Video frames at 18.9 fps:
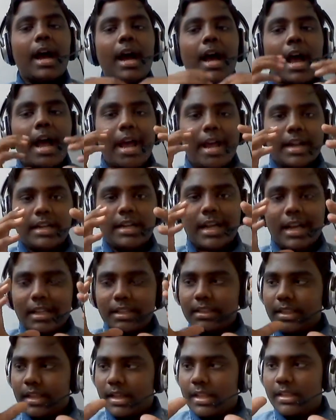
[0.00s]
And
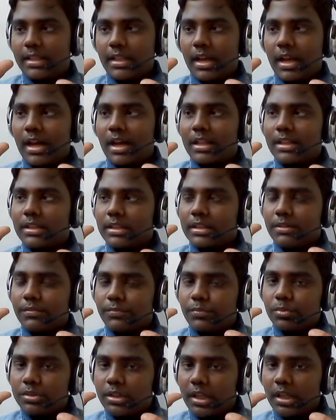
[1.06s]
then the
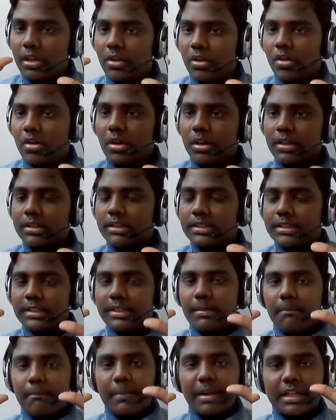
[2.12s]
wooden log,
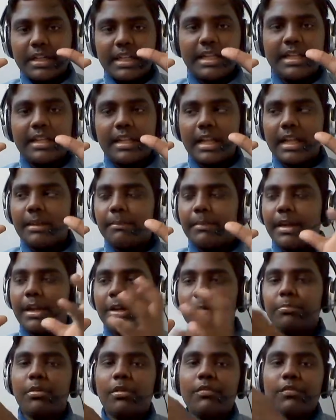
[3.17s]
the material made
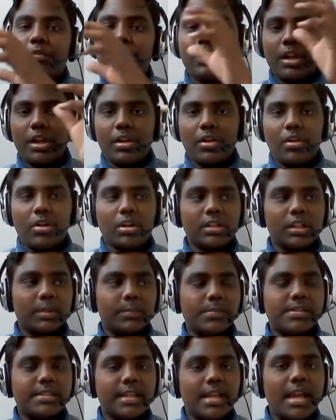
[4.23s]
up of wooden log, let
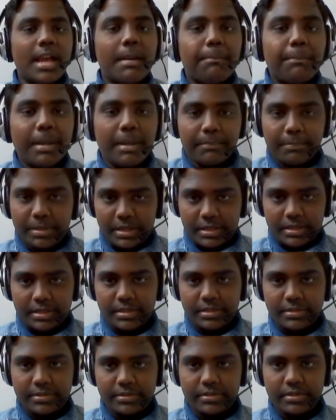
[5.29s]
me say a paper.
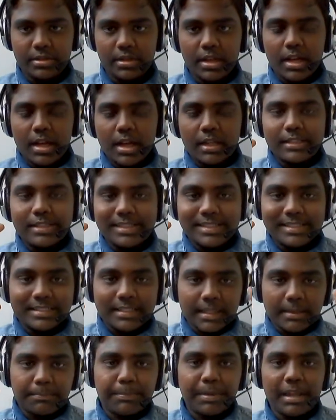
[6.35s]
There is
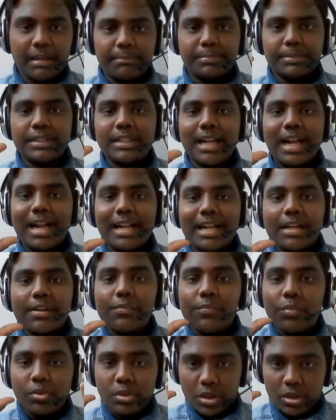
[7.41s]
a paper and a
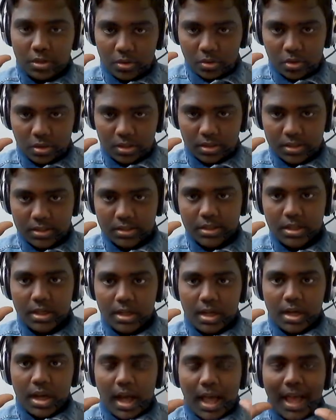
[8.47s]
wooden log.
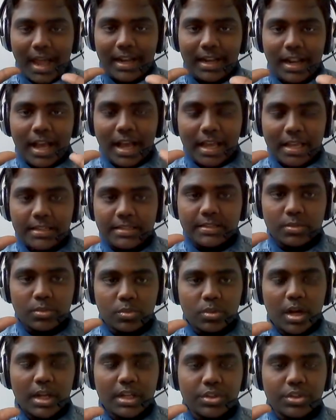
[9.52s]
And I show to